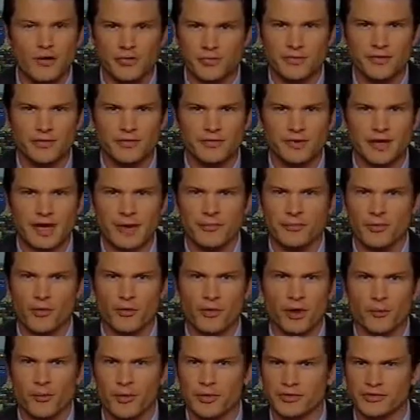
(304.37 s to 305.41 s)
gone through the VA
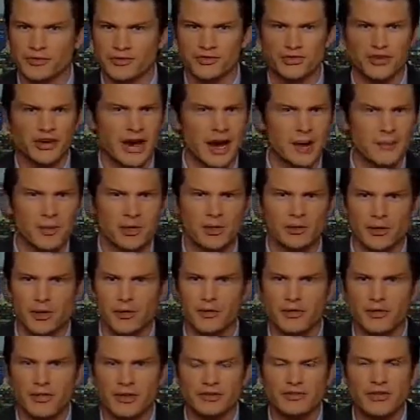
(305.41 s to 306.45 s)
program, whether it's GI Bill or
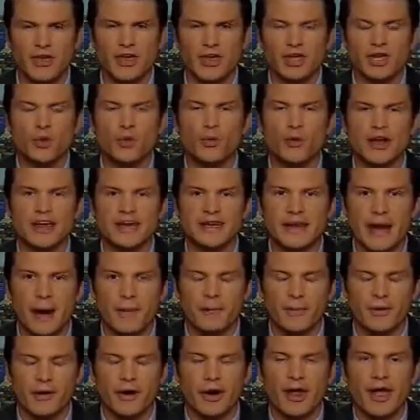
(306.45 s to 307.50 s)
other things, you are a
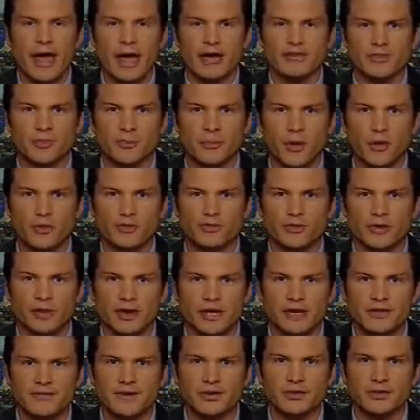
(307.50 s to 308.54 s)
number as opposed to
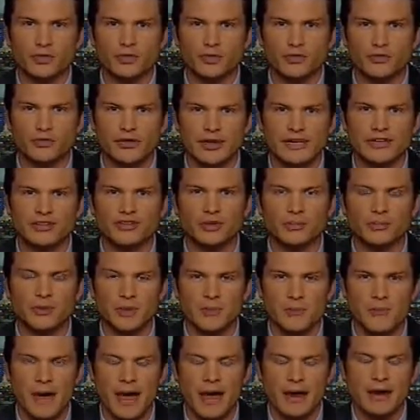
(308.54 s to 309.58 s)
an individual whose needs should
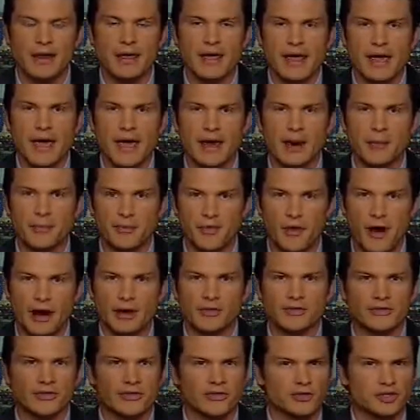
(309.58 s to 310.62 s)
be met and a
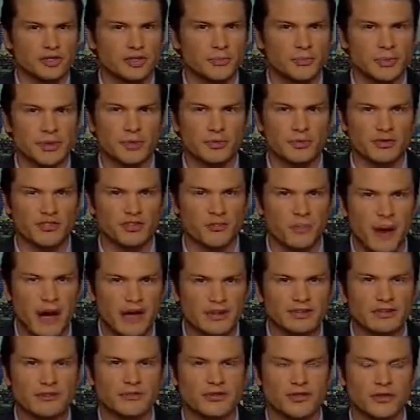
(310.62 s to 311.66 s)
bureaucracy that should be
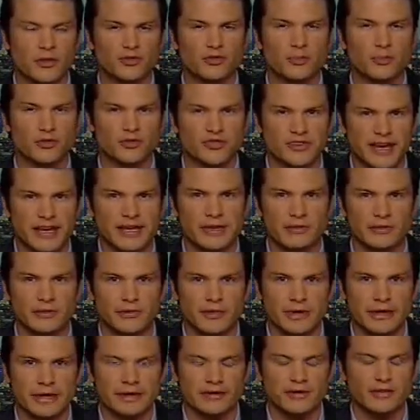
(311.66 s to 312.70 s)
responsive to those
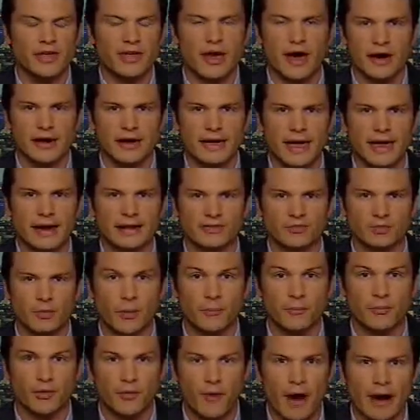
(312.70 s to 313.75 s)
particular needs. Again, it's
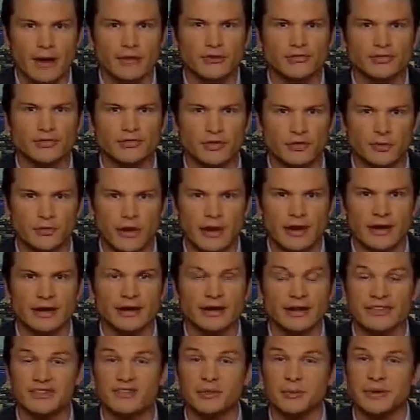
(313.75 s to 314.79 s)
what bureaucracies create.
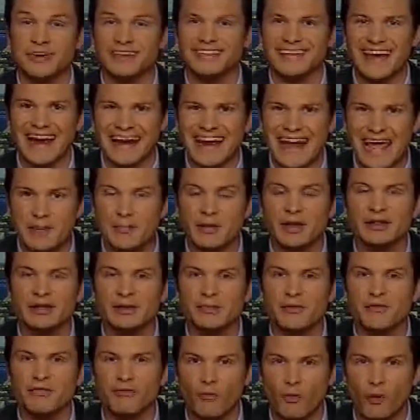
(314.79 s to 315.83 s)
It needs to be
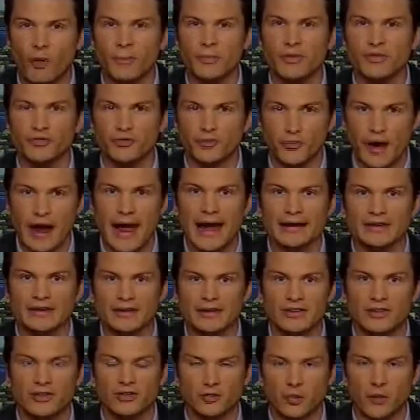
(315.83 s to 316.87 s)
dynamically reformed and dragged
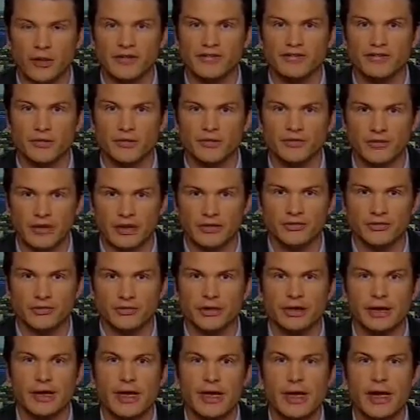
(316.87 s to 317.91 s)
into the 21st
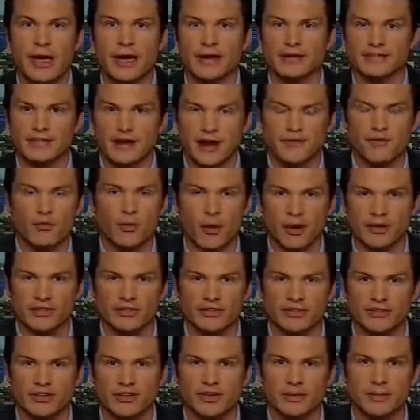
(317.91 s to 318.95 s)
century, and tough
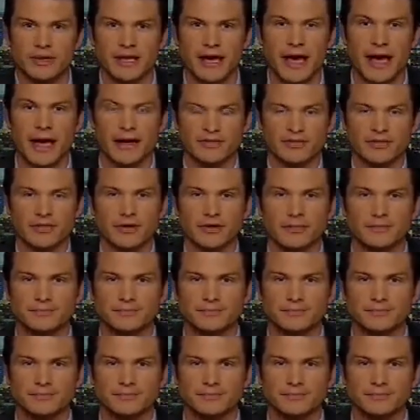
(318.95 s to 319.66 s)
questions need to be asked.